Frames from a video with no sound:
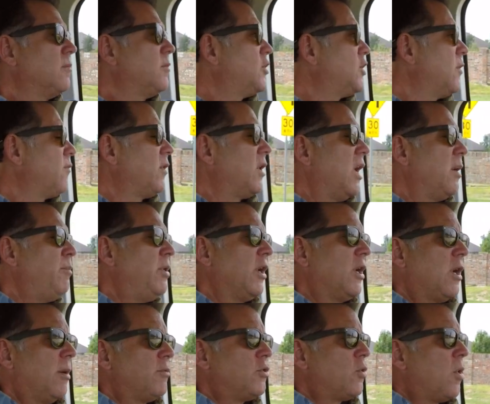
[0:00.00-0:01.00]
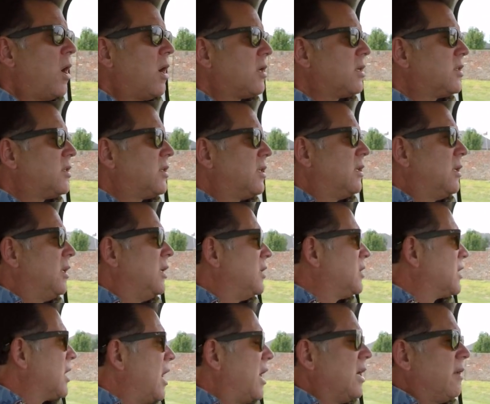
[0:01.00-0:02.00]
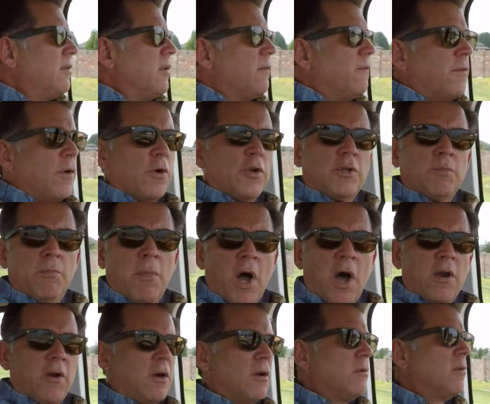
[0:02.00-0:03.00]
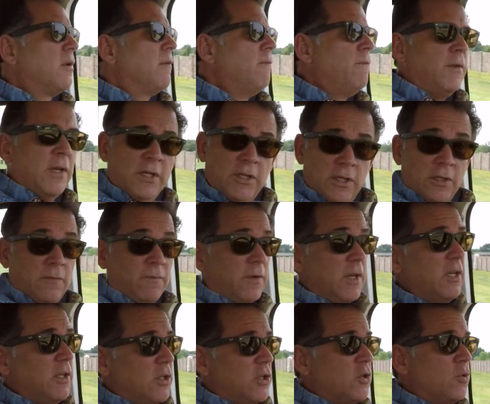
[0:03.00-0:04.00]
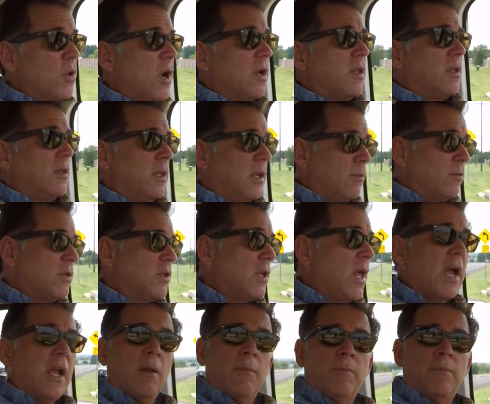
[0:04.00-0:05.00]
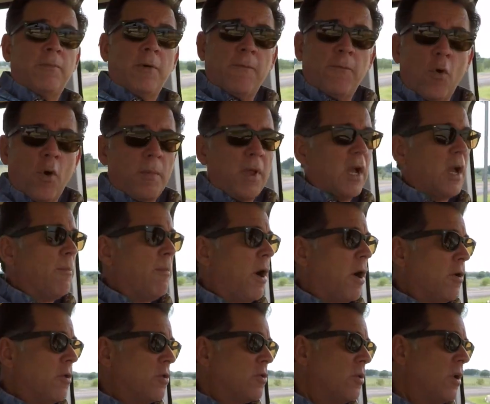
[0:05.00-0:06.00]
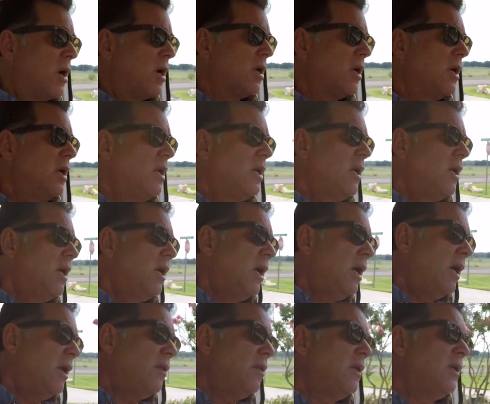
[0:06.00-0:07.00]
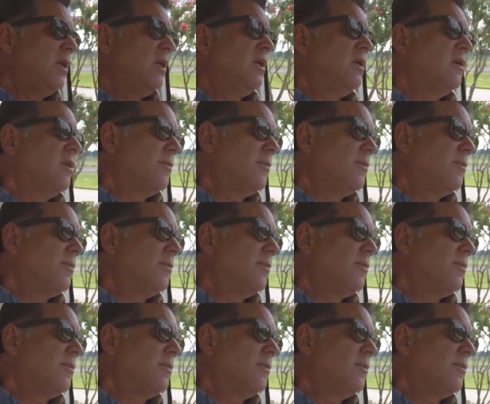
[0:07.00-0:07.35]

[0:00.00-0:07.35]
Chevrolet pickup trucks. It's kind of the first modern vintage truck that was performed like a modern truck, and the